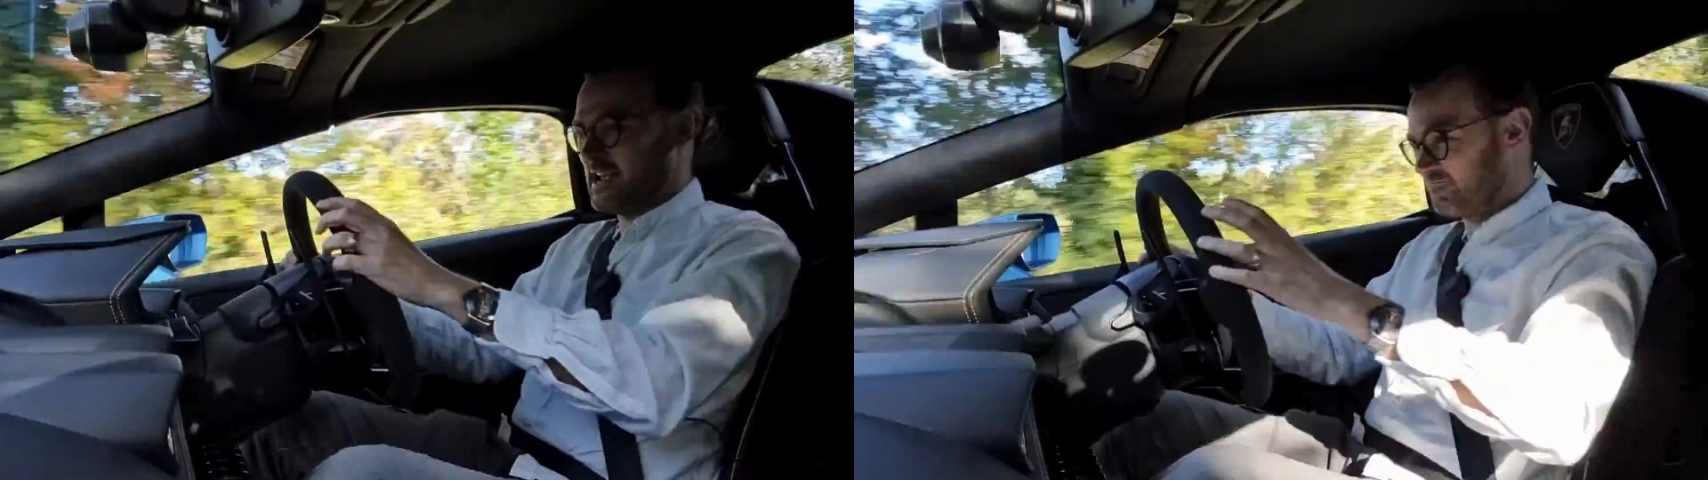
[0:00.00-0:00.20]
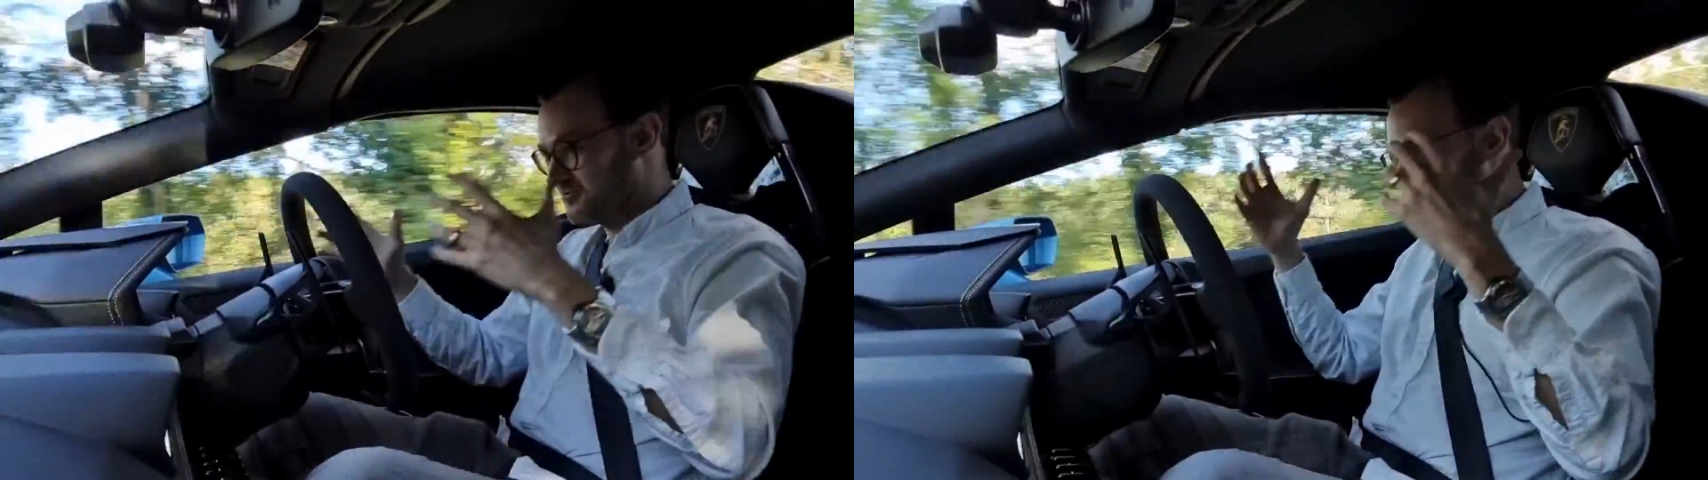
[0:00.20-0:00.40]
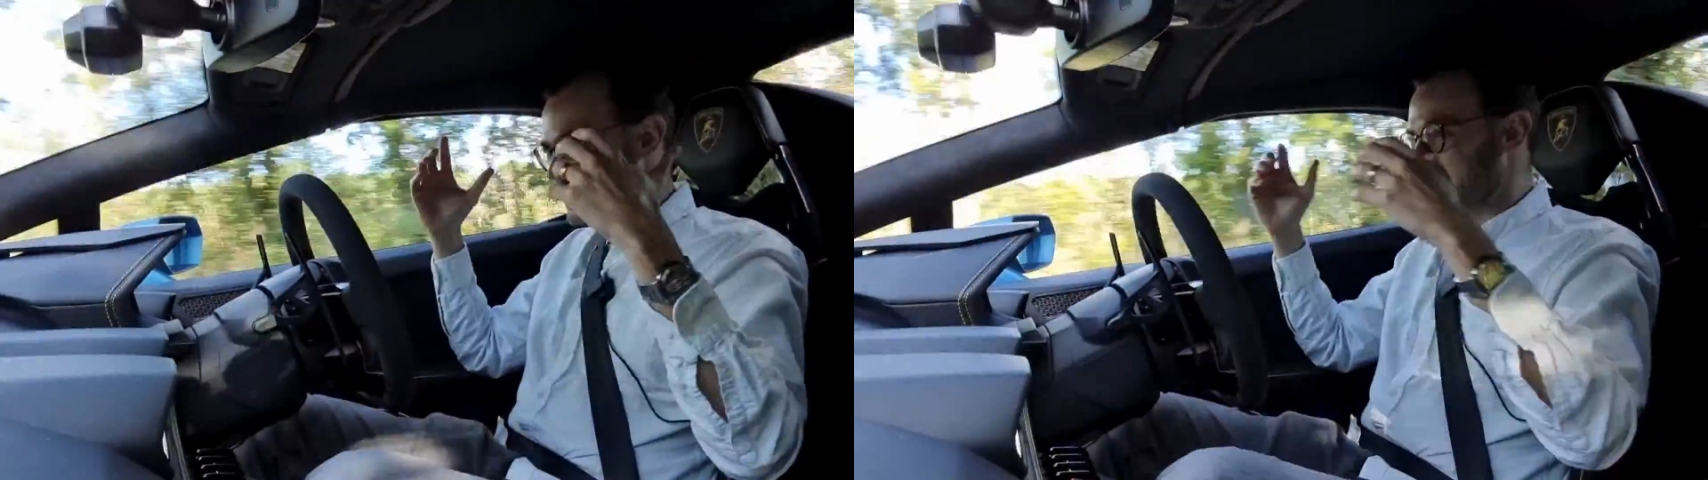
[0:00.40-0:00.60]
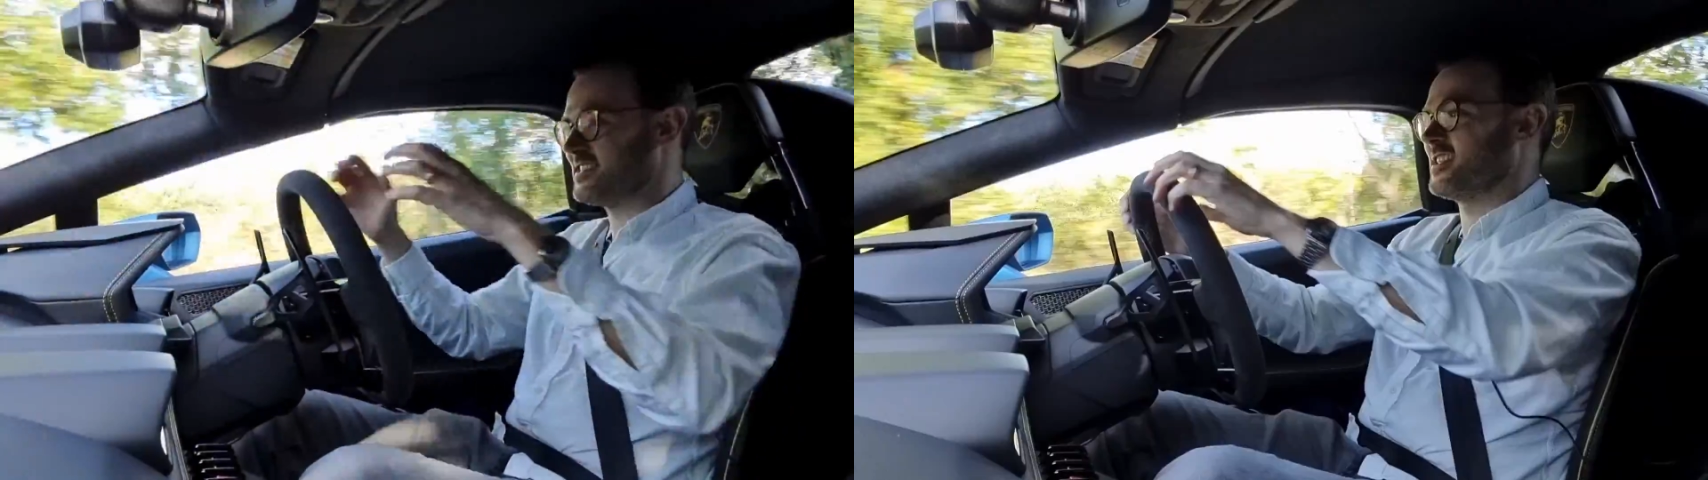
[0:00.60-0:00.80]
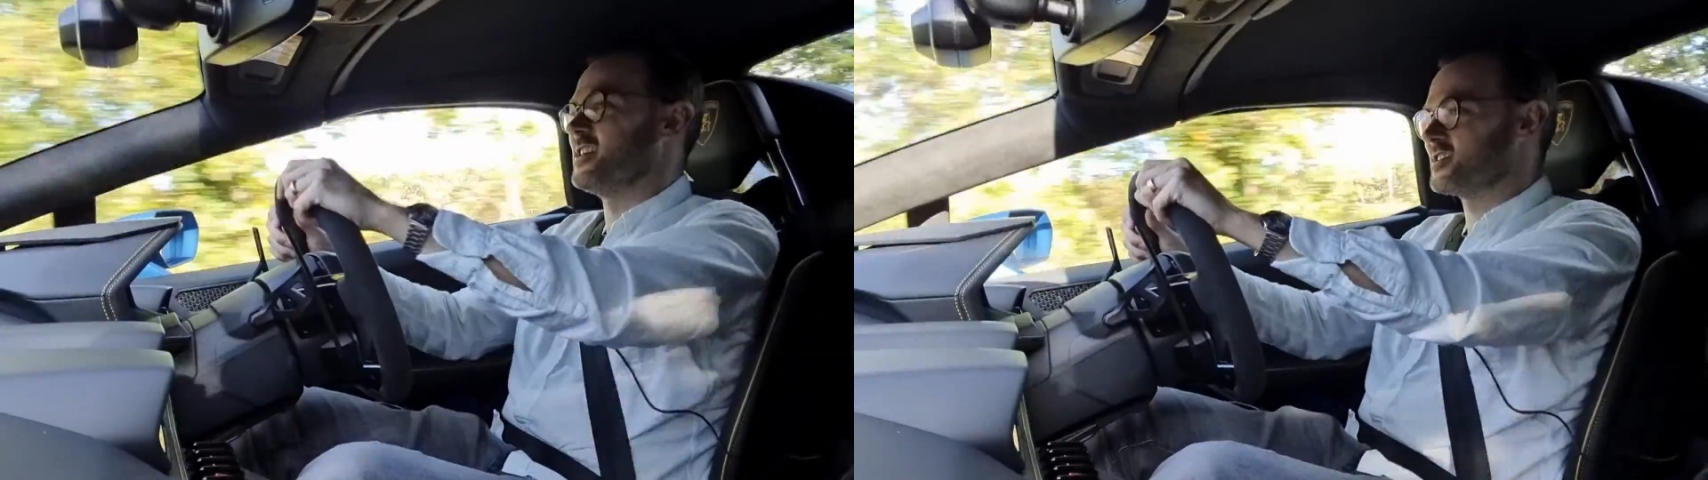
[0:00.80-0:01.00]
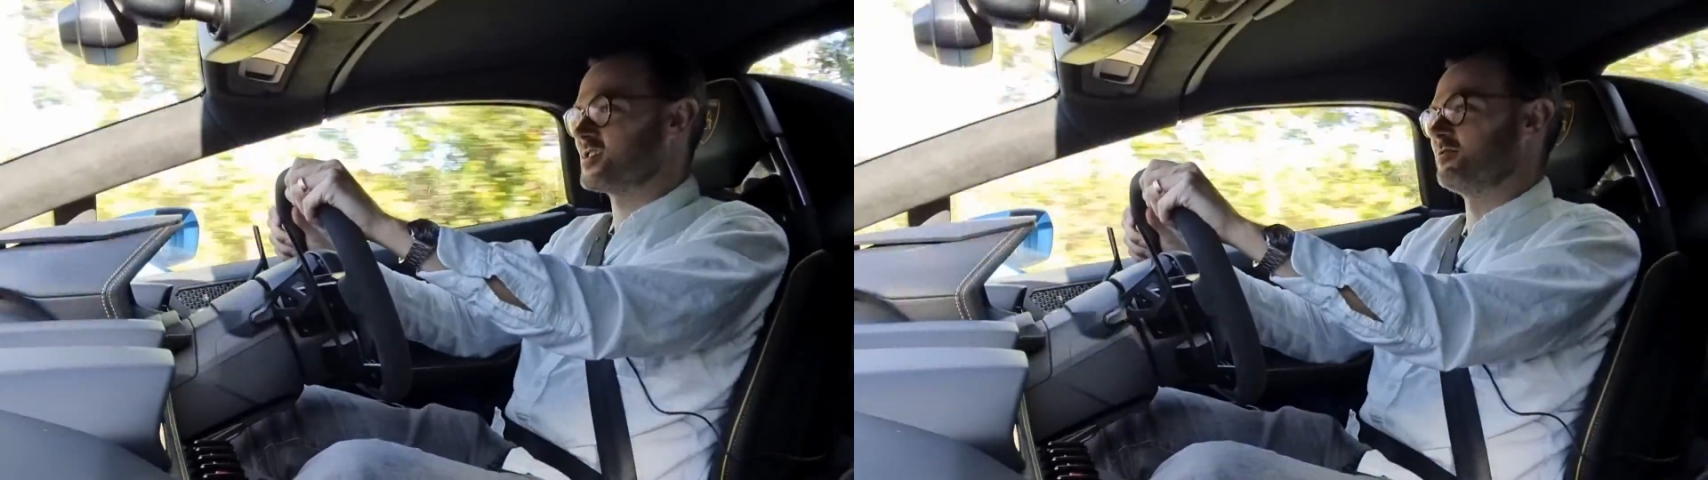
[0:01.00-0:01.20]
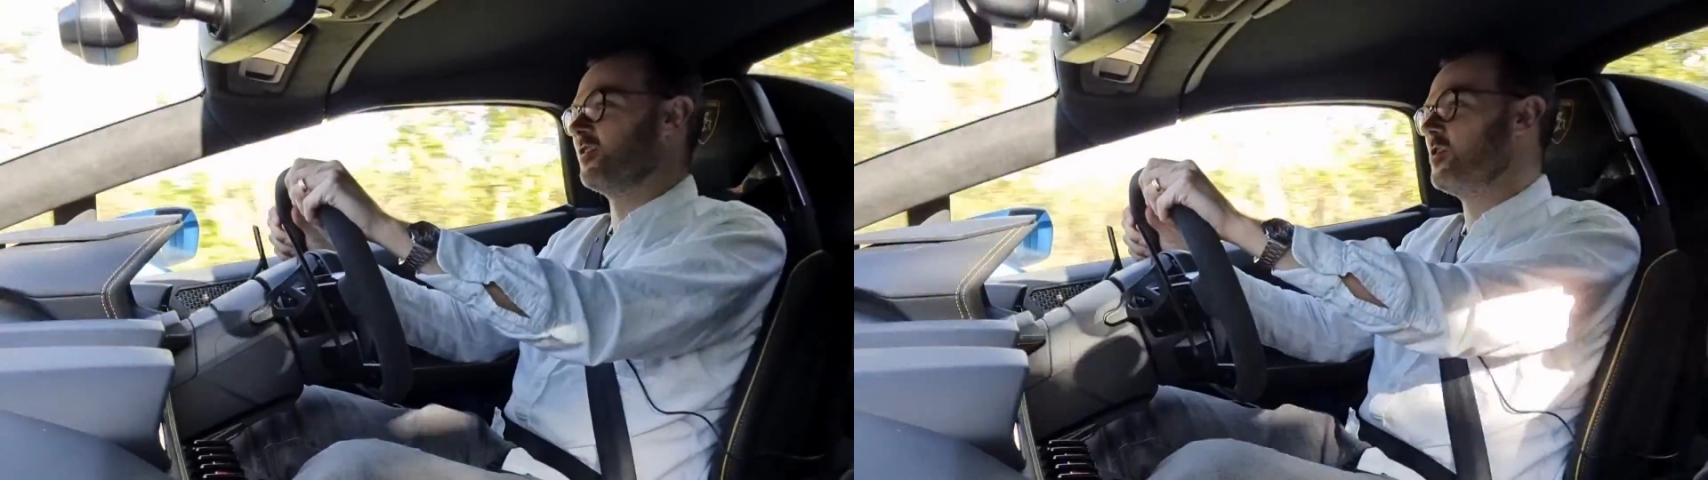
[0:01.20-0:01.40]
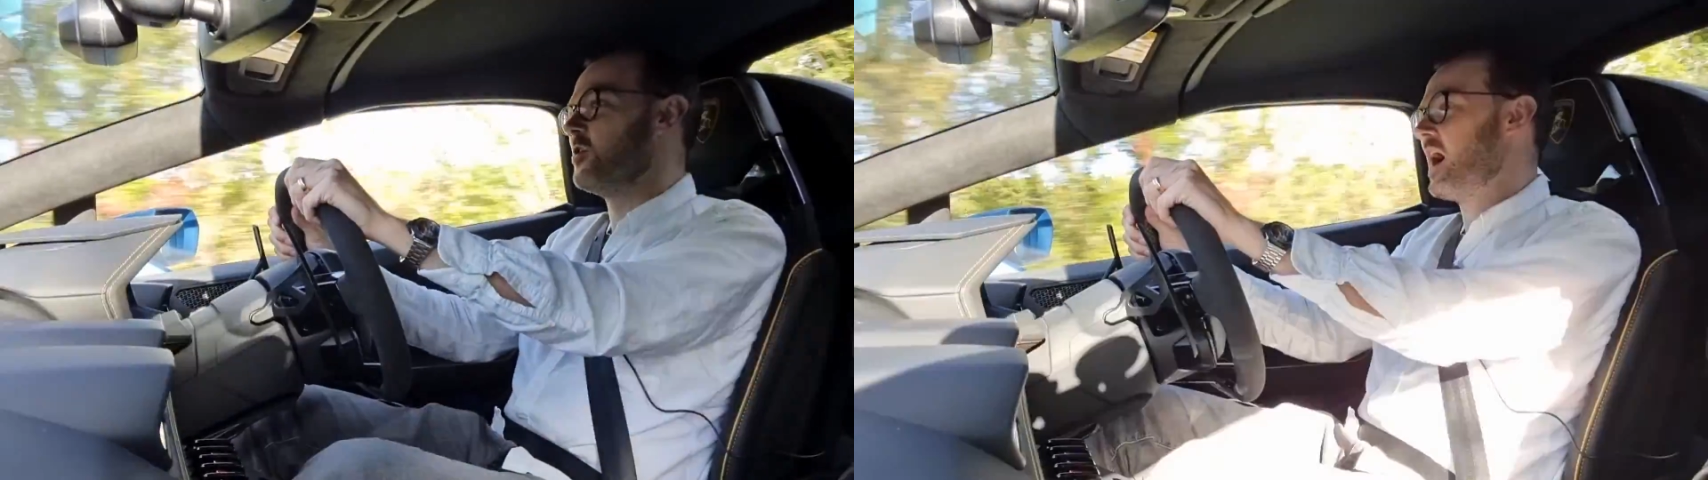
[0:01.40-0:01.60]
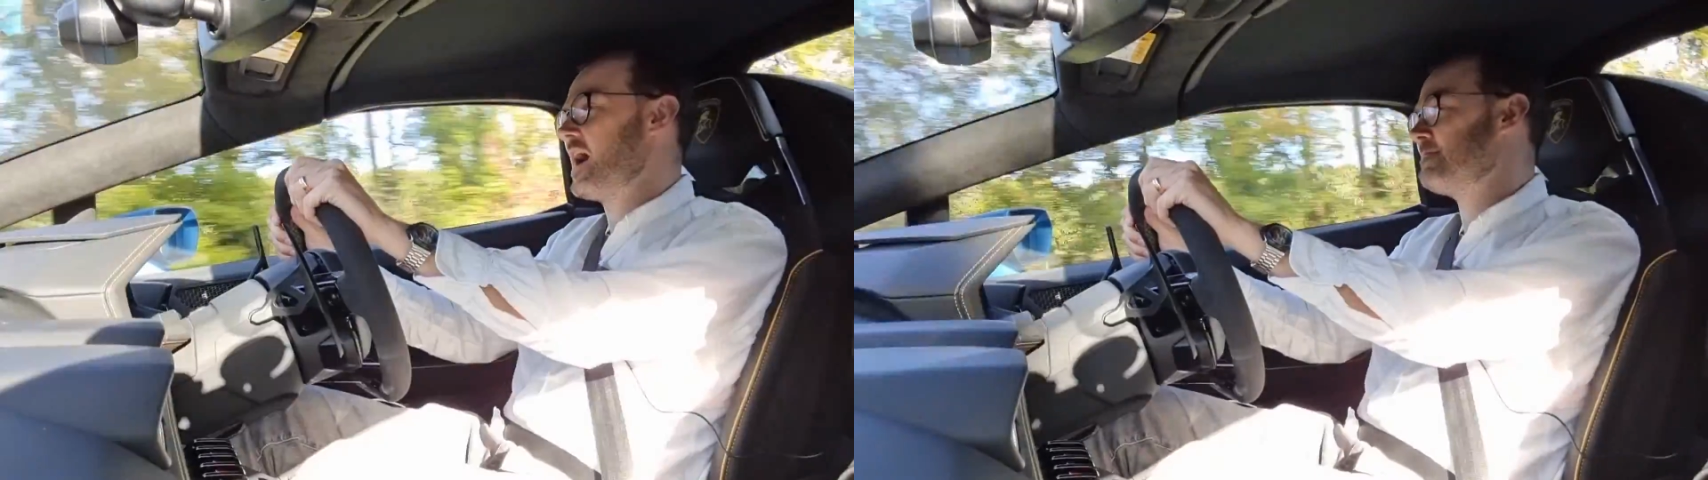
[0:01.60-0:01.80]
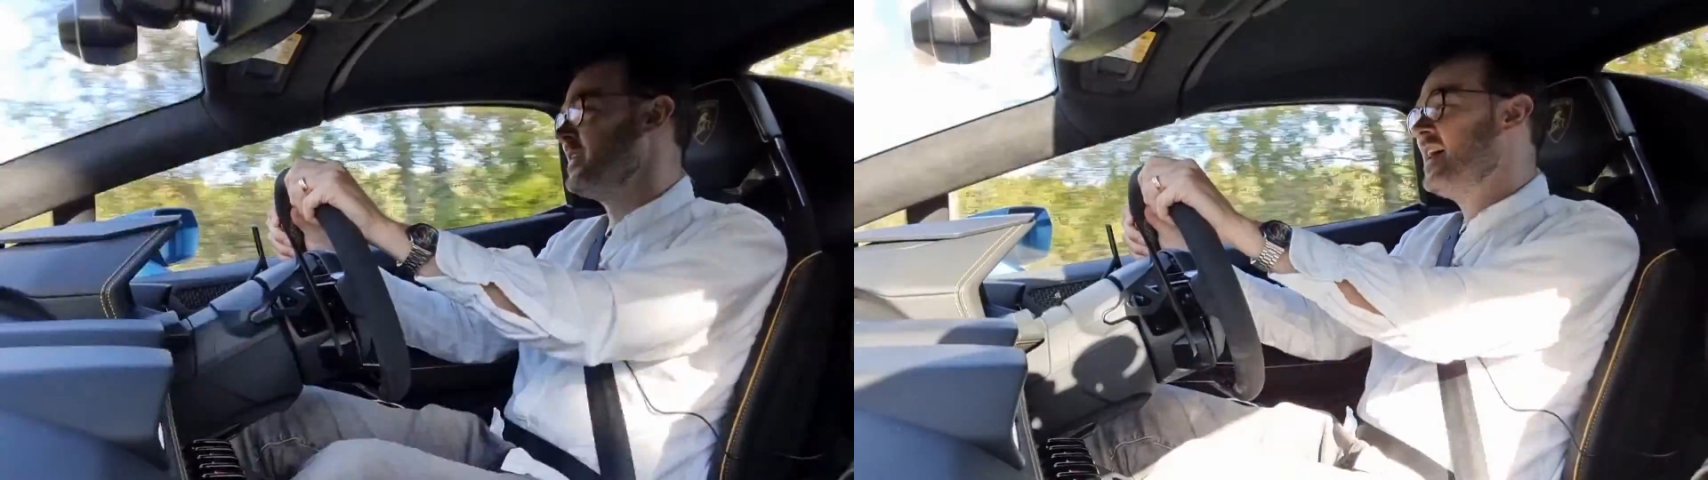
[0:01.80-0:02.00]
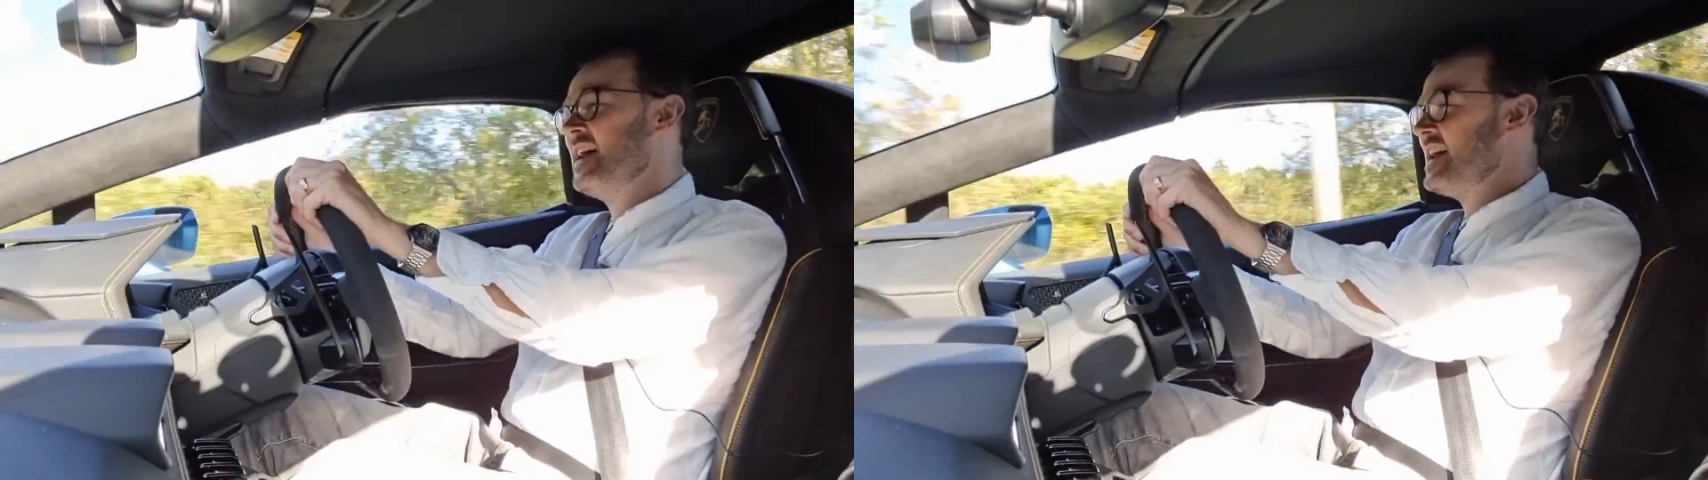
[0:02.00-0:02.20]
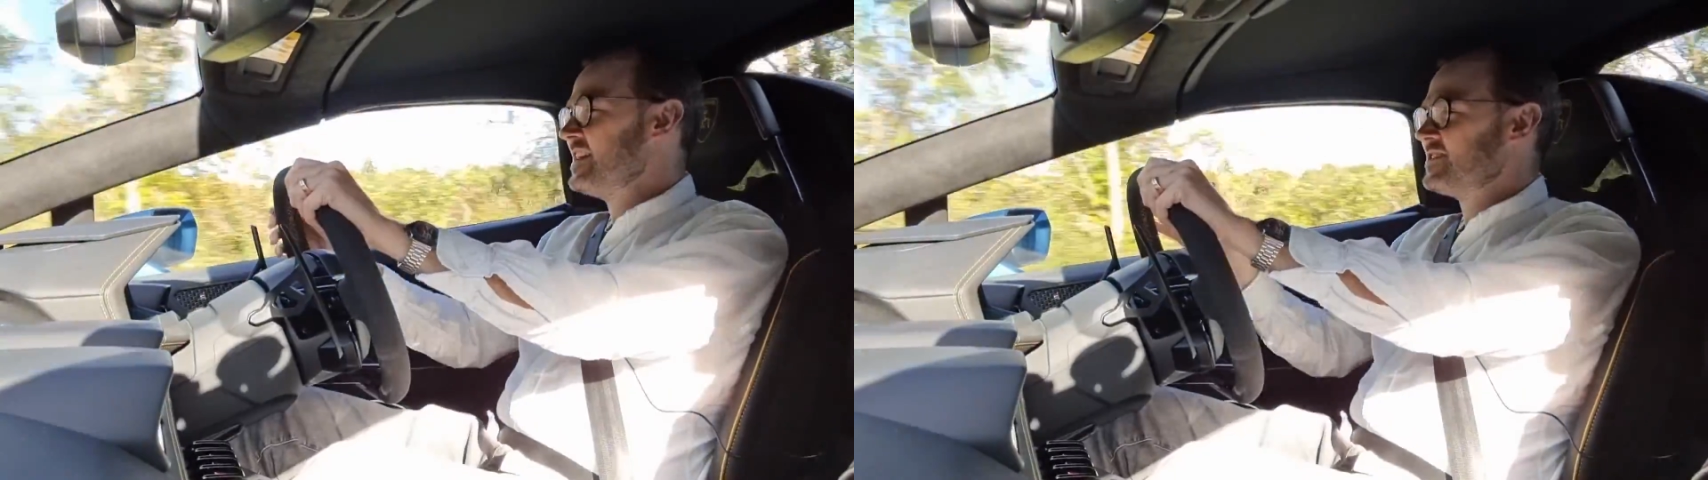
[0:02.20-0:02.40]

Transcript: really starts to roar. It's